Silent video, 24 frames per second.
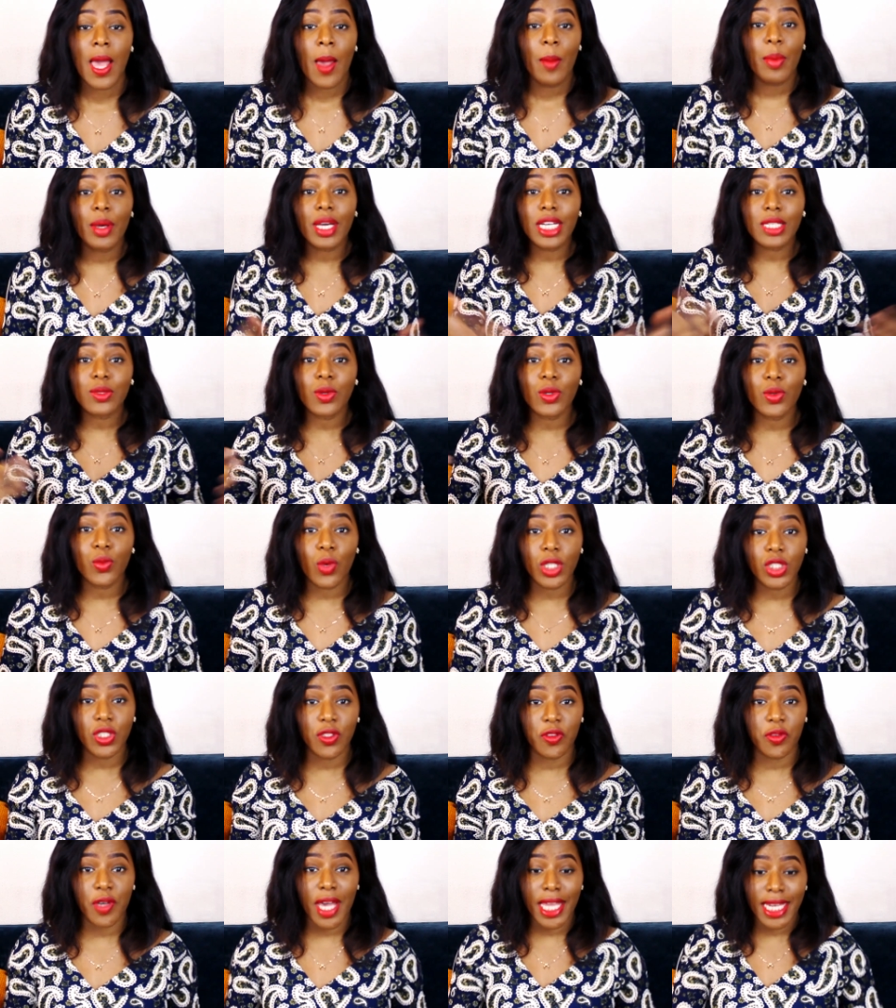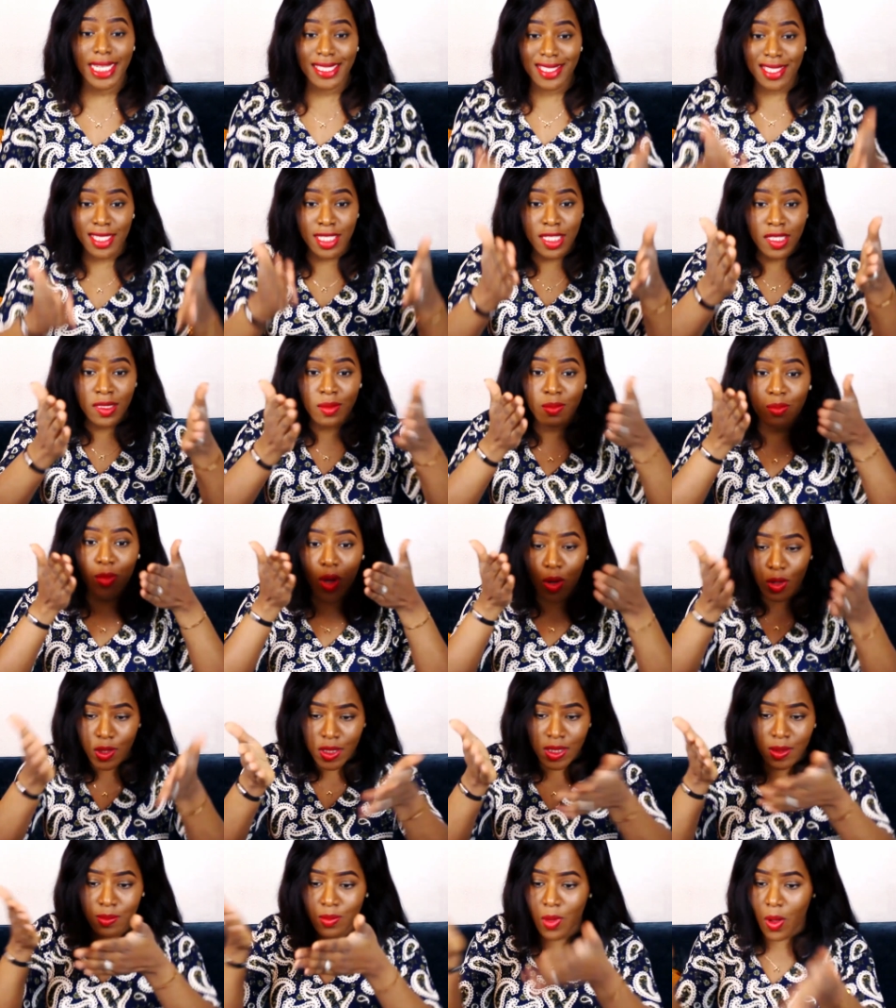Because what you find is the
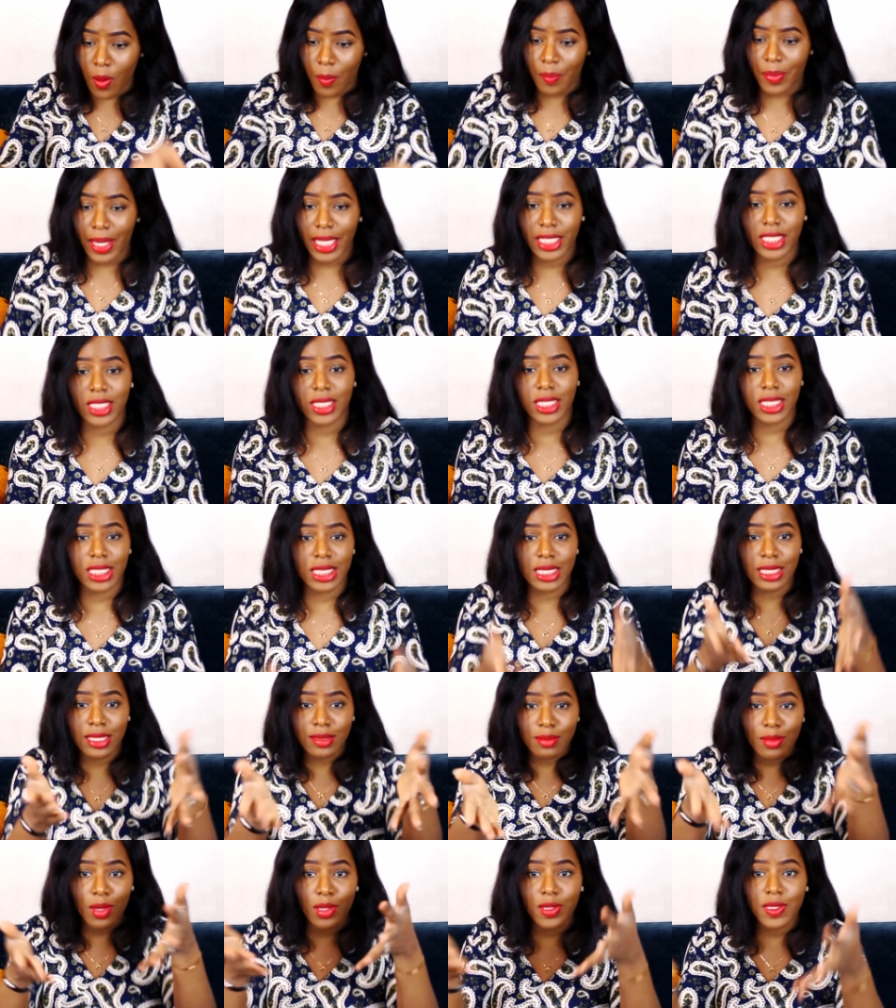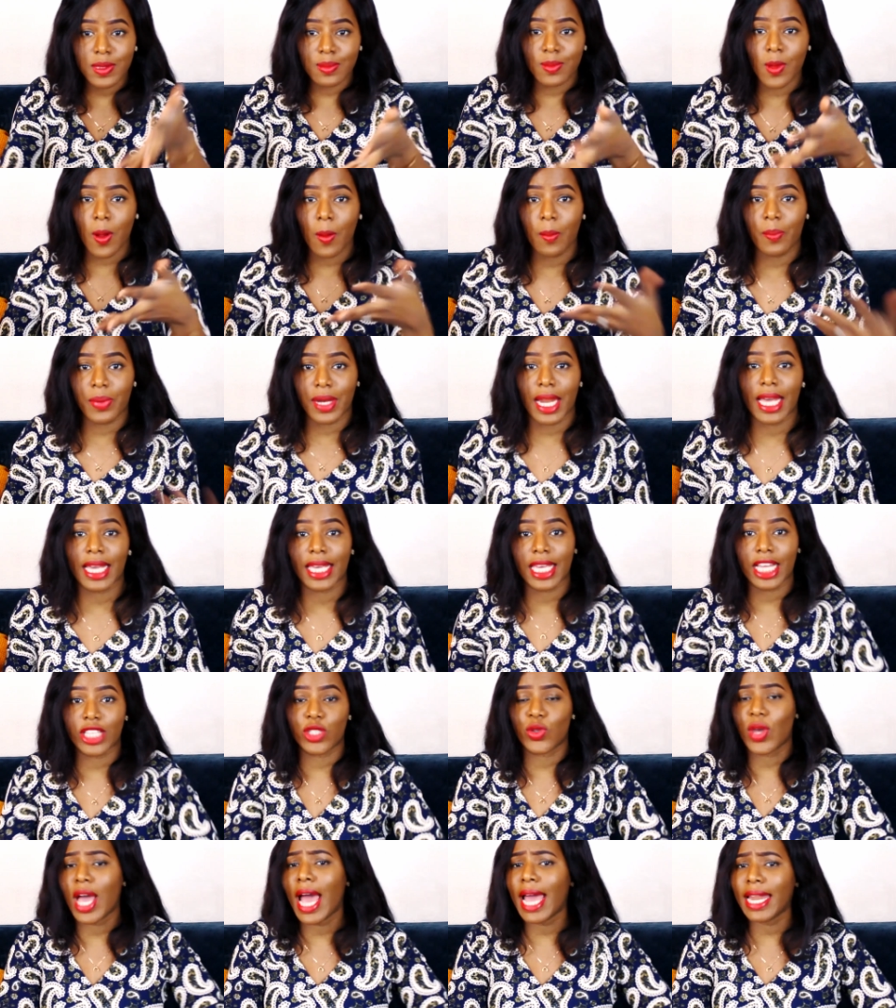small bed sheets, small
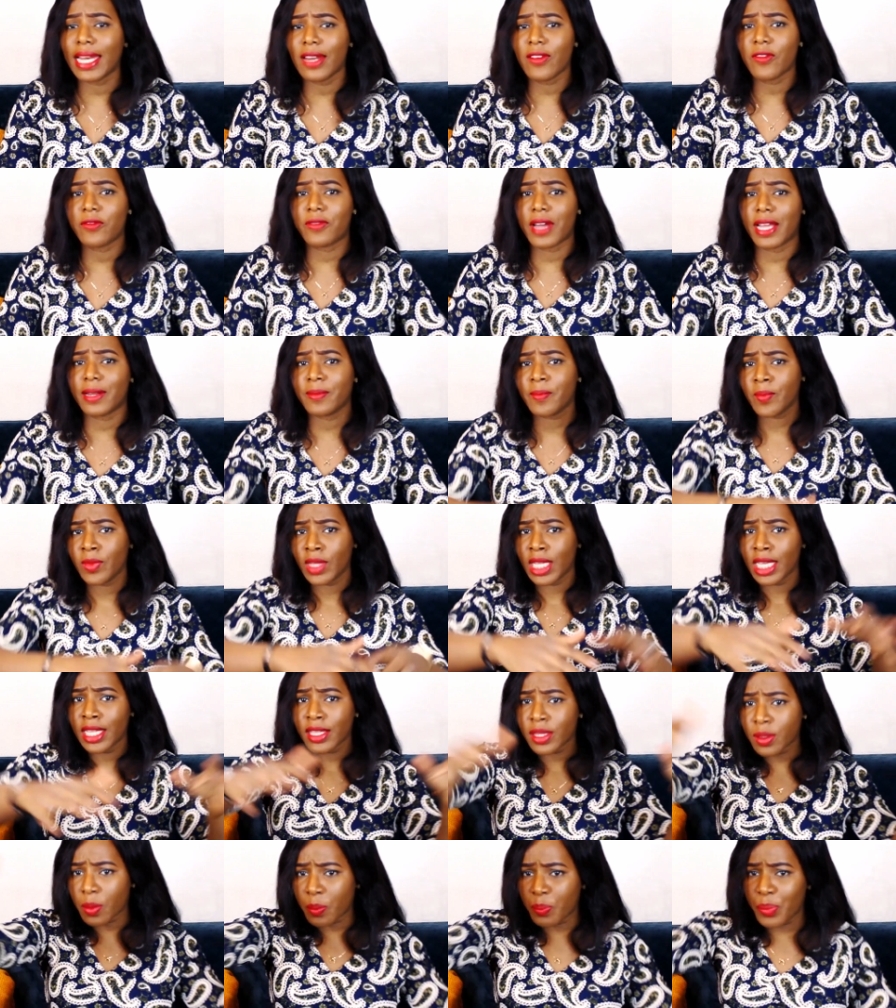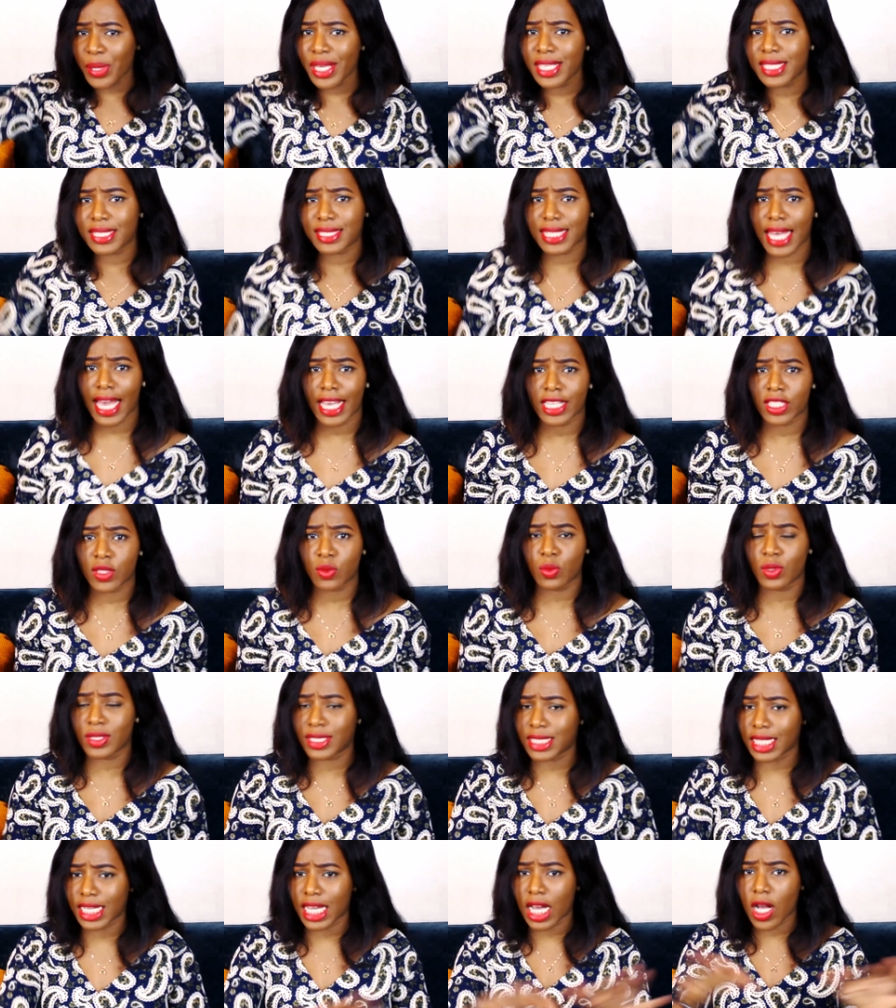blankets. You hardly find the big sized
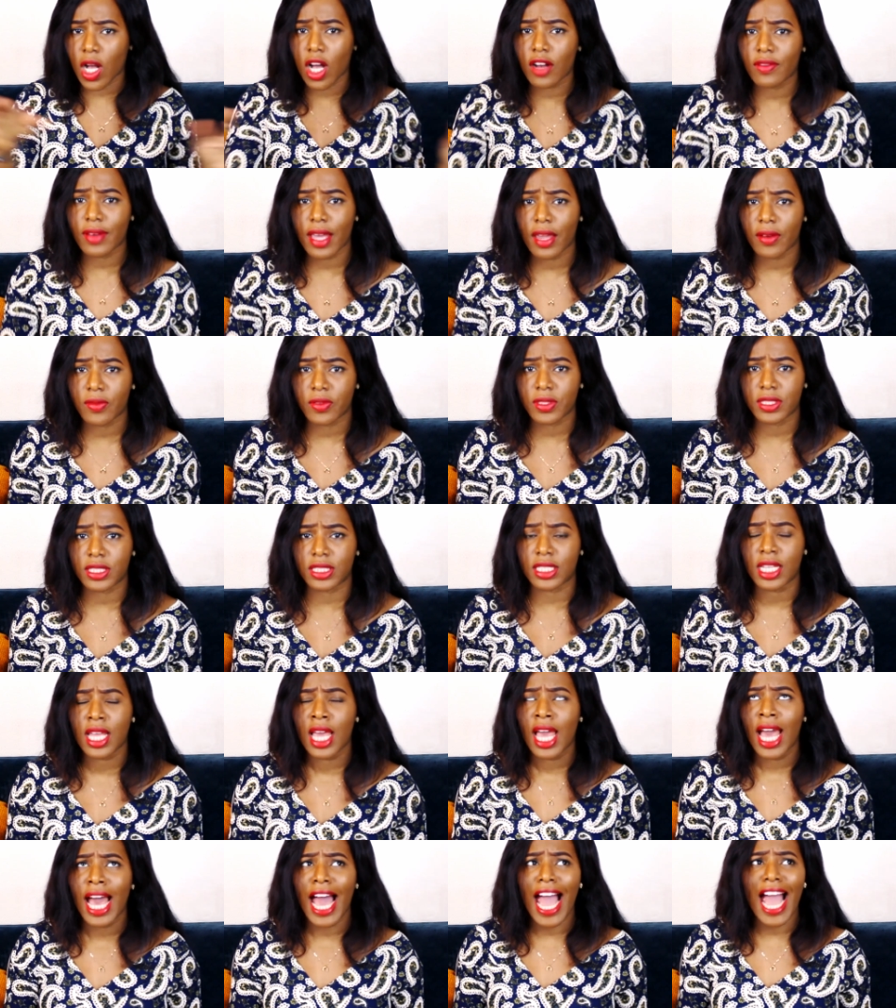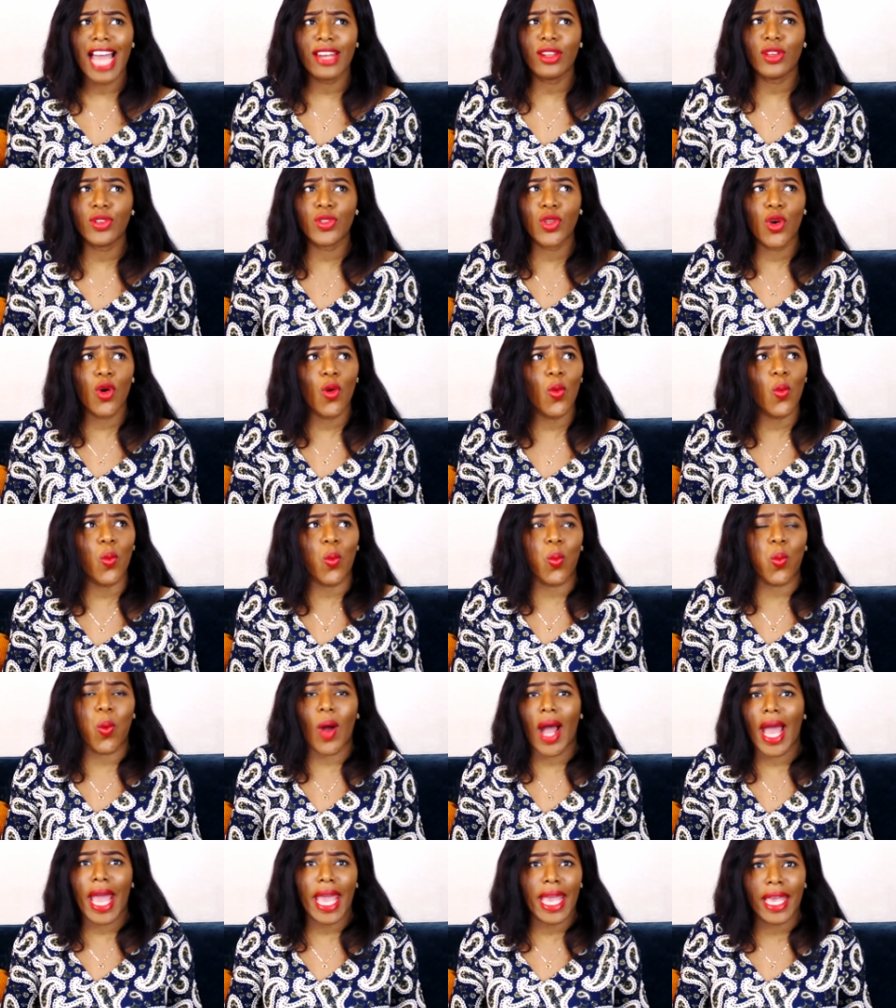ones that can cover everything. I don't know
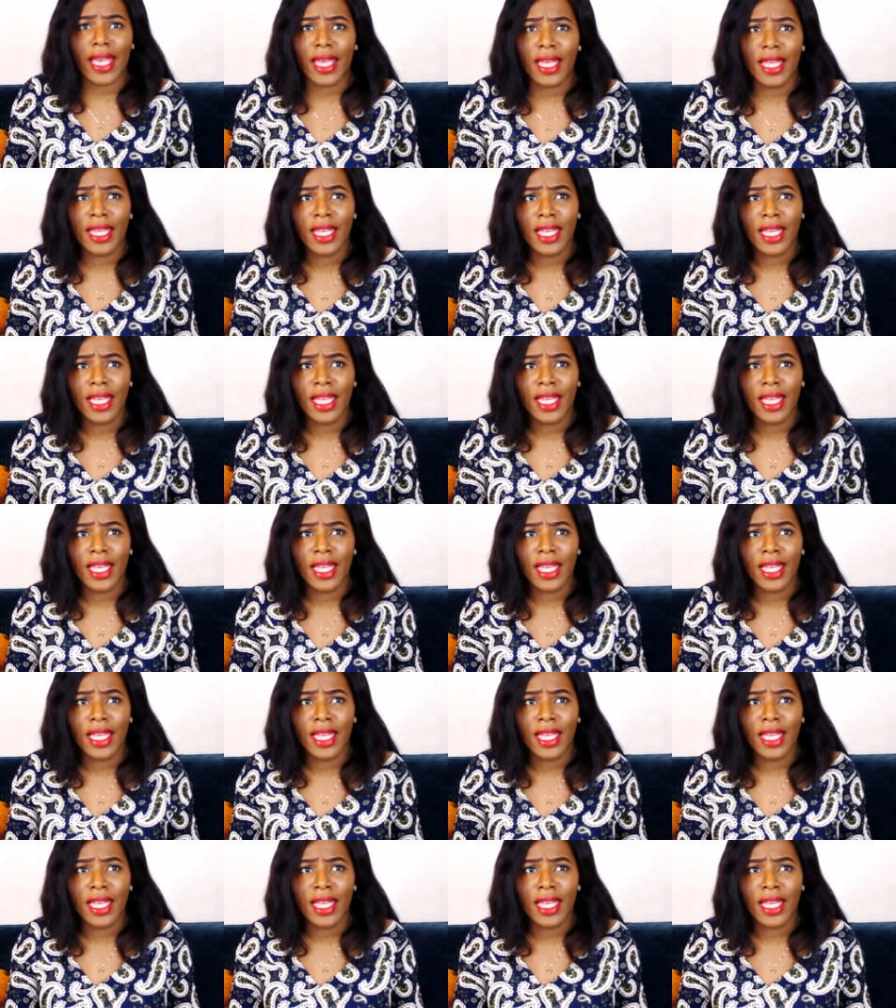why.